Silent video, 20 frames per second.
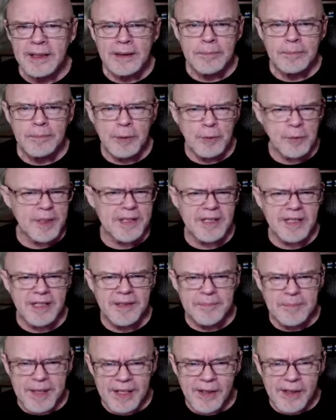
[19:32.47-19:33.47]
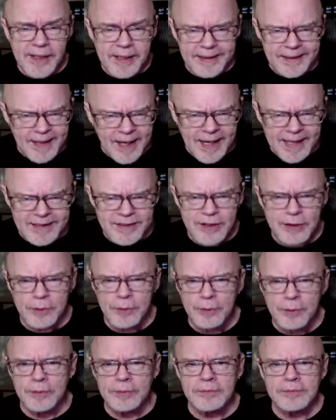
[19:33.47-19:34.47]
But what could Miri and I
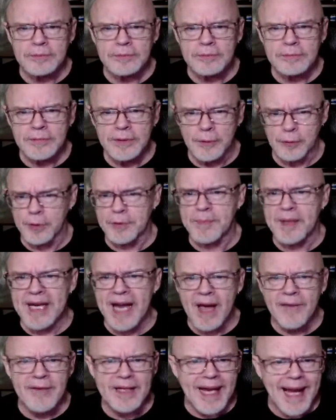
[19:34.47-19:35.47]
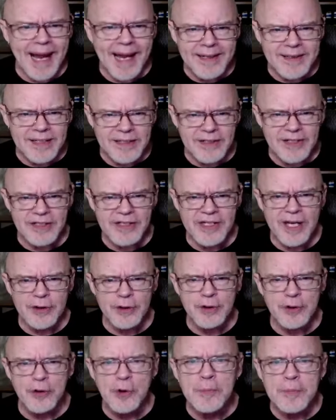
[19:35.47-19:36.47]
do? It would be heavy handed to
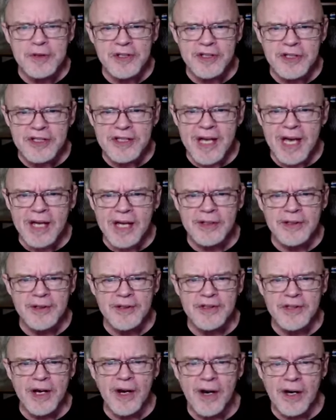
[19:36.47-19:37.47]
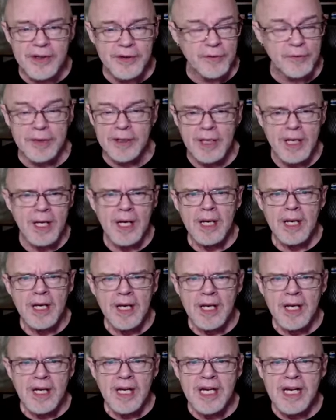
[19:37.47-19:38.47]
send troops to Saluceris when
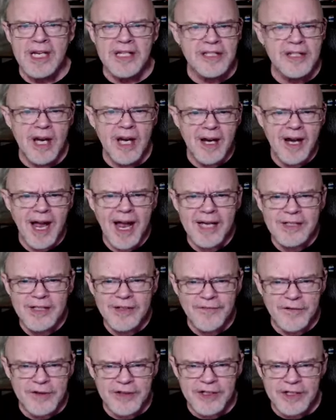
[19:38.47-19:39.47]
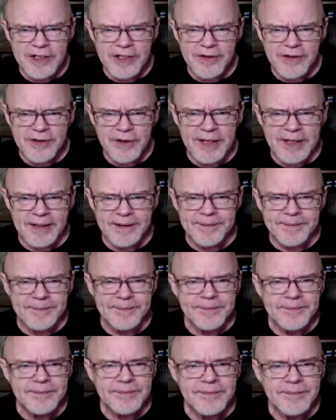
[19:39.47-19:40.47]
he has not asked for such a thing.
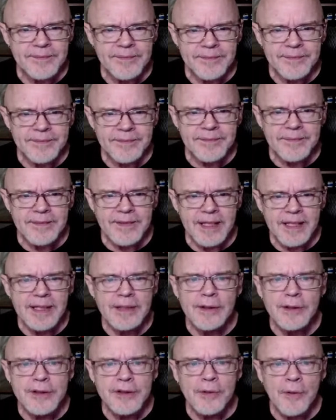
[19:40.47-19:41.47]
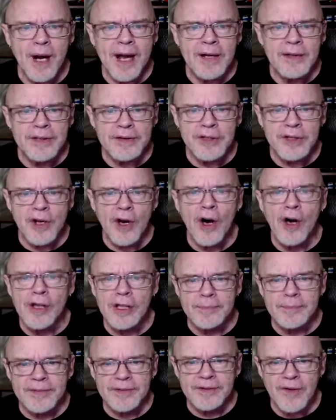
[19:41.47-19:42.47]
He looked around at the
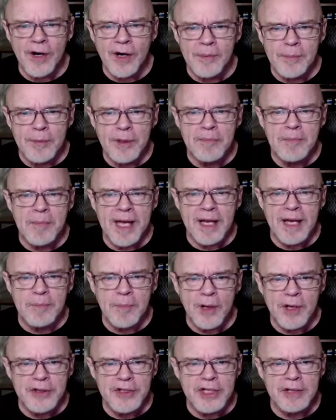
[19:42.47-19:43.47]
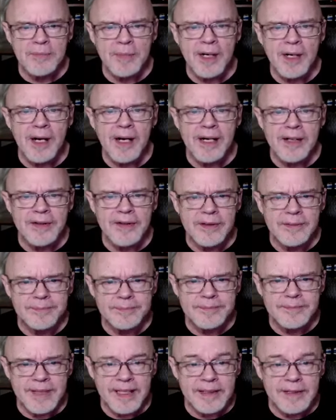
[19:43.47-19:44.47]
column of armored men marching behind them
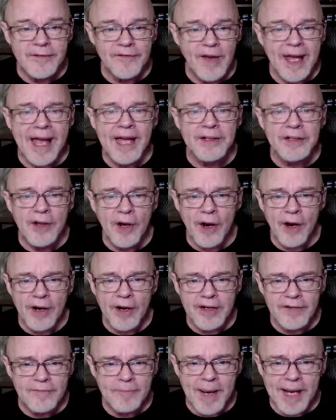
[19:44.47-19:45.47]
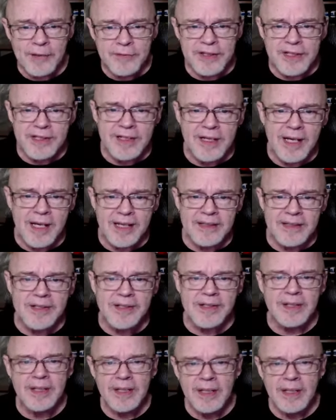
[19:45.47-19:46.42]
and the vanguard of mounted knights.